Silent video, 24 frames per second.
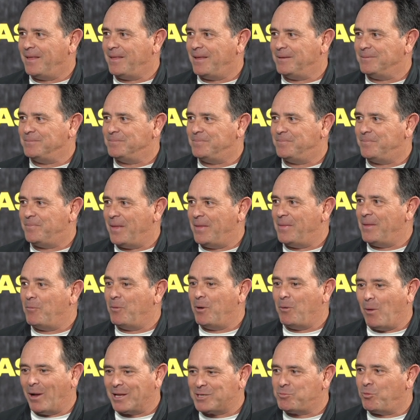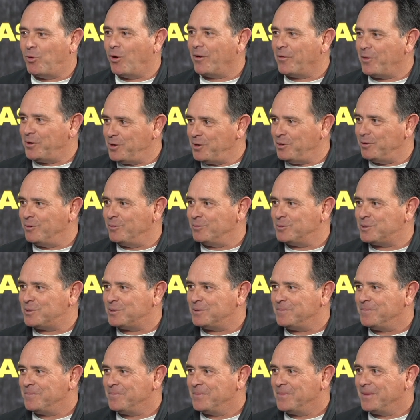and then we watch more on the
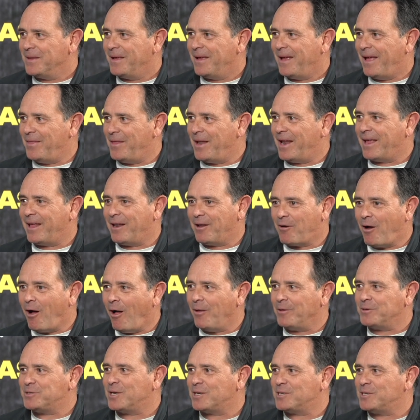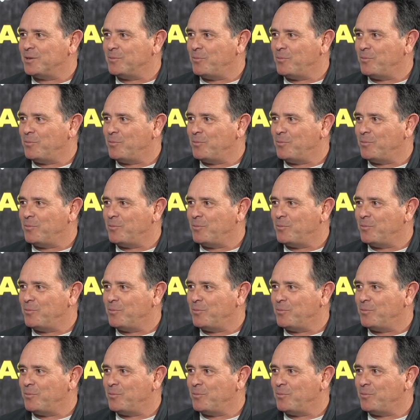news, and then I get a call at 6